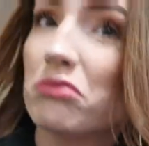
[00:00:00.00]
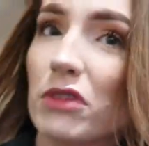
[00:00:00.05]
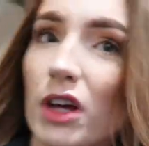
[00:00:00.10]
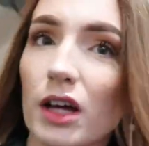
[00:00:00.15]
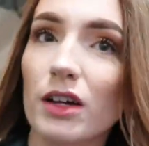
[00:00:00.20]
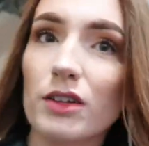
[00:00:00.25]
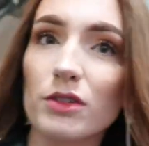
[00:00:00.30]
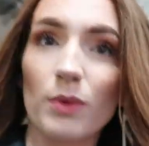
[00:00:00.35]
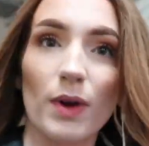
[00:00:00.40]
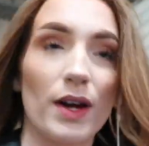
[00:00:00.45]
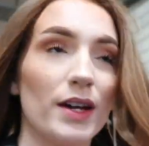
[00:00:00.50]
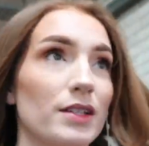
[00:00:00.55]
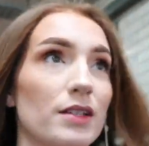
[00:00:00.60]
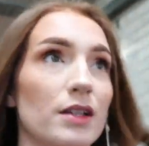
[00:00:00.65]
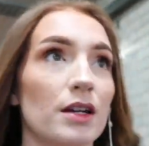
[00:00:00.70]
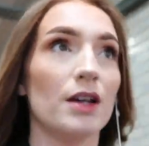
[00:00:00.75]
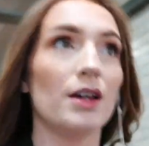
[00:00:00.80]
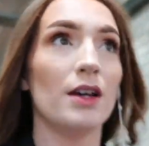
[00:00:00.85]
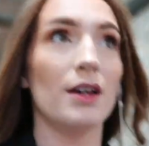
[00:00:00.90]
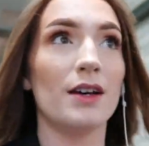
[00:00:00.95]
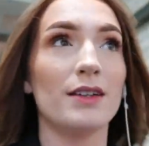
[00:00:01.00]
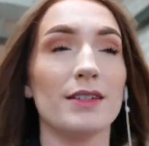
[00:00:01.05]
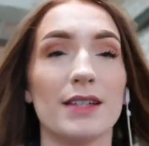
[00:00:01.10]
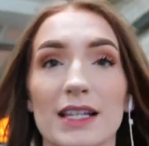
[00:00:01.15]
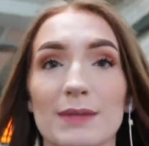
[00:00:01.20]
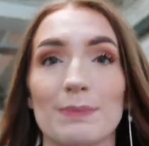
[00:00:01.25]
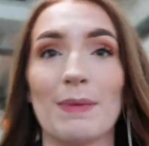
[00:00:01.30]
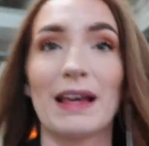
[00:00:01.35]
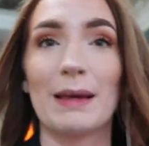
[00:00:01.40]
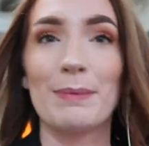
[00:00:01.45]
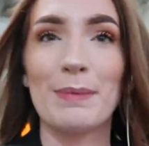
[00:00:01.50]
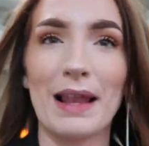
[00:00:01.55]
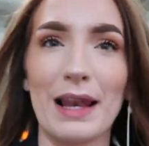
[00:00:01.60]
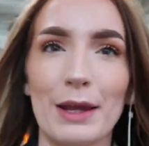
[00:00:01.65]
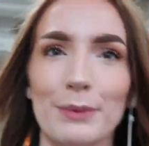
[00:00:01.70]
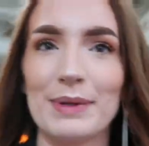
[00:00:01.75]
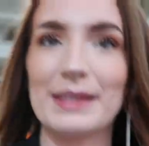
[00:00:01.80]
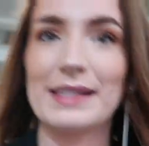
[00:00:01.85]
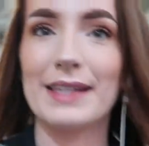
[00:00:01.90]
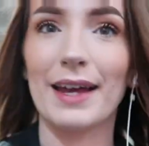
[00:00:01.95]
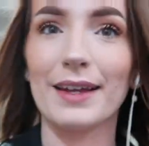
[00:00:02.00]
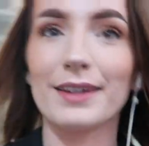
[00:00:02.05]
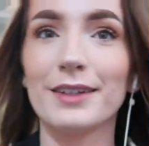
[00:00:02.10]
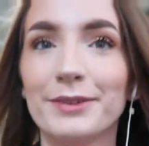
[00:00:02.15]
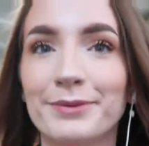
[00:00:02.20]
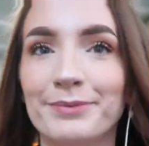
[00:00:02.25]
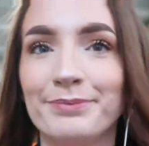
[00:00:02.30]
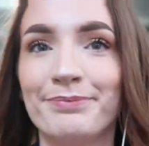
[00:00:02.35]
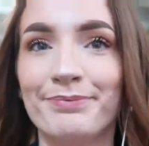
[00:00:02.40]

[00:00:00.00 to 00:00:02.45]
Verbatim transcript: curls-wise, so that's making me a little bit sad.